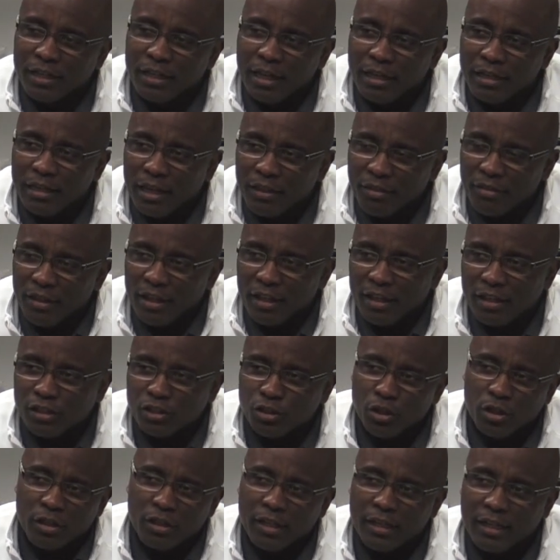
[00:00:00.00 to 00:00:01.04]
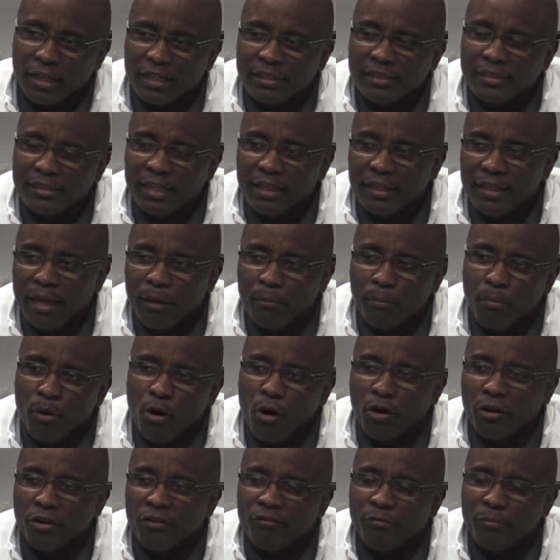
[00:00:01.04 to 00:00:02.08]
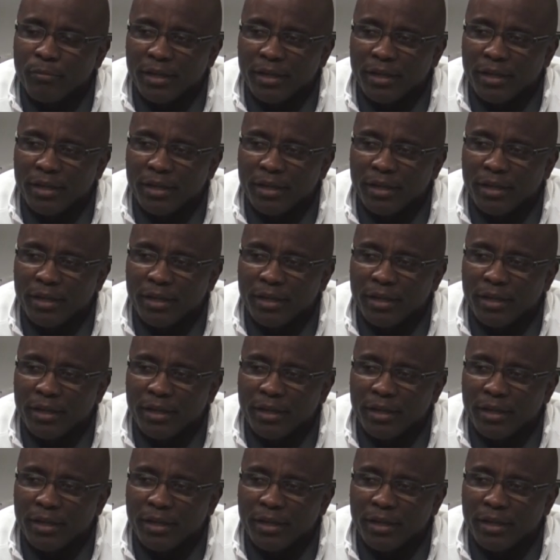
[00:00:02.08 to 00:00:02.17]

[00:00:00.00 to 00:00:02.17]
And I think it's good that they see that part of